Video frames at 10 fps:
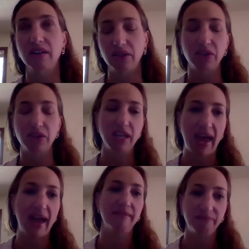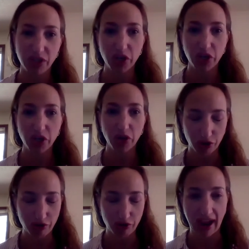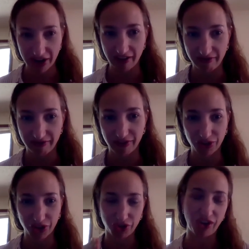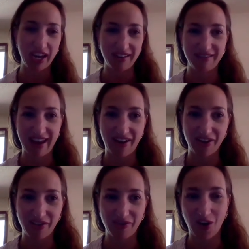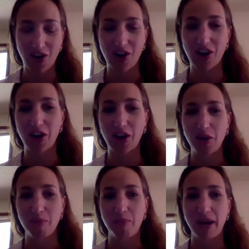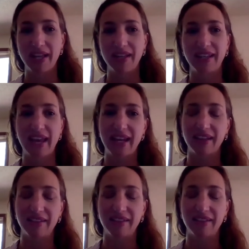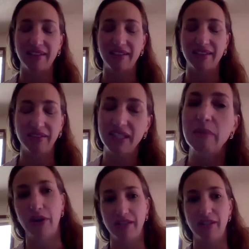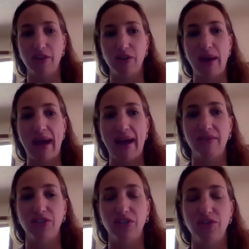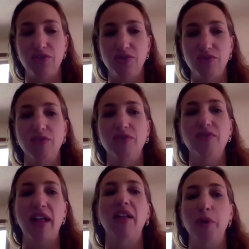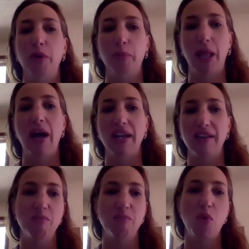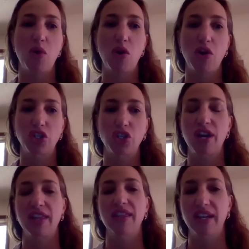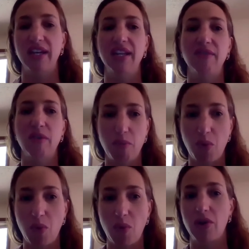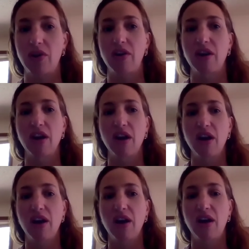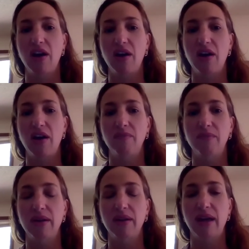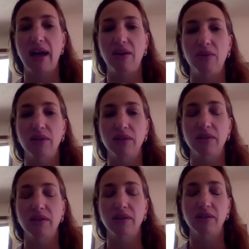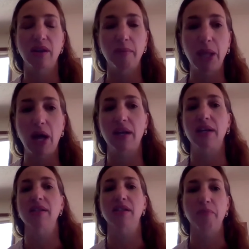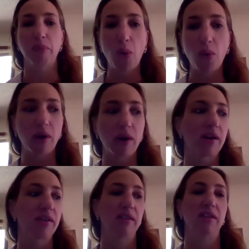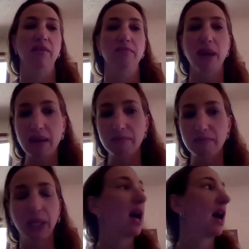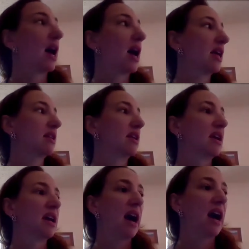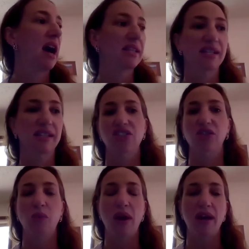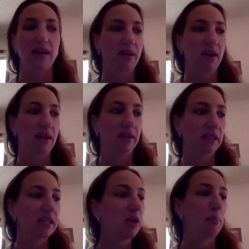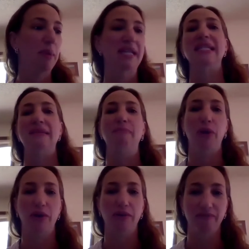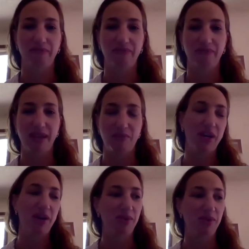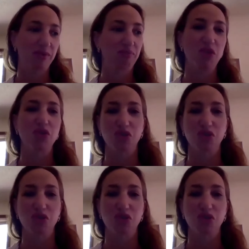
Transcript: looking at, your narrative, your straight narrative arc, but getting deeper into how to develop your plot even more, strengthen it even more, how a subplot can support the main plot, and ideas that just went a little bit deeper than what I was